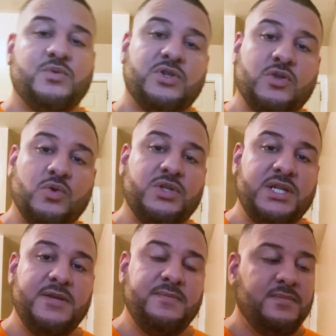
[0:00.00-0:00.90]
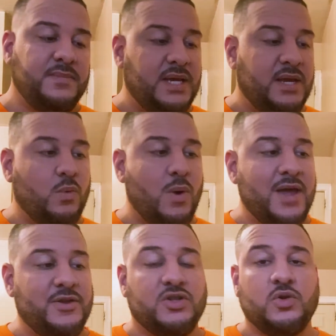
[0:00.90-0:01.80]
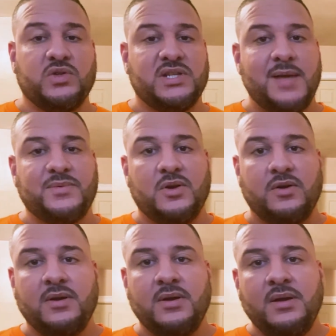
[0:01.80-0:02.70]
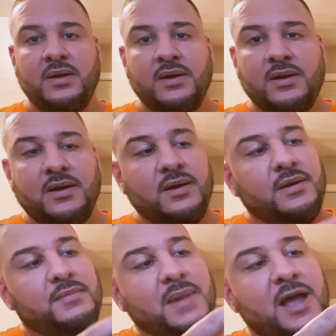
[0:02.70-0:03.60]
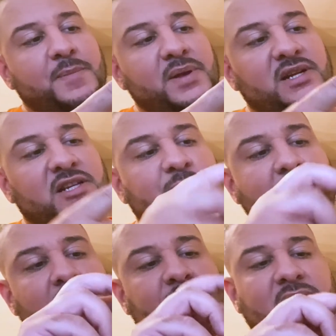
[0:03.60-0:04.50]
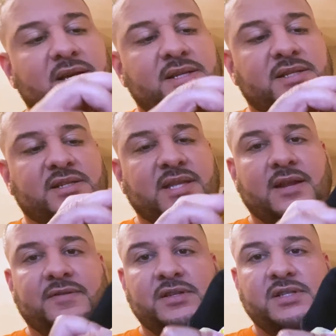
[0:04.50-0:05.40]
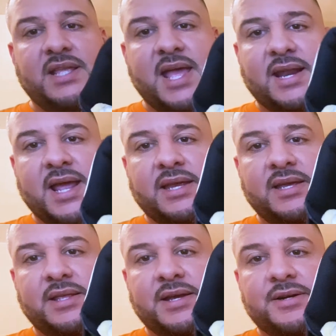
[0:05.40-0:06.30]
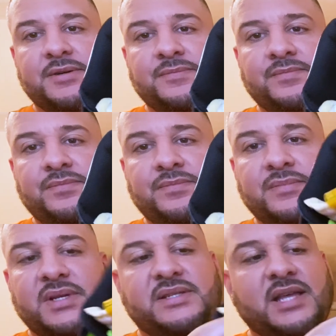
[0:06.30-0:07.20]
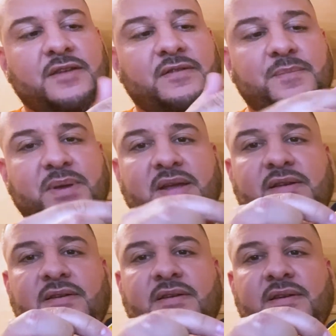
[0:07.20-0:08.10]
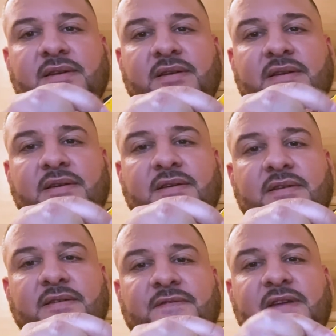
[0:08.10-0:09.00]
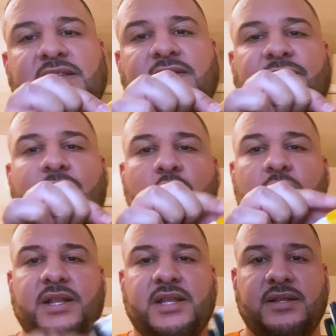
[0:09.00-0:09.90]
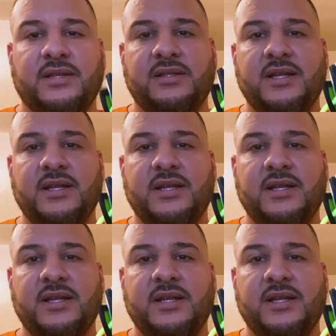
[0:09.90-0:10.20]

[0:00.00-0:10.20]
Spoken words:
were so cheap. and why they're so slept on. My opinion is probably because instead of, you see that Nike there? Instead of it being facing forward, they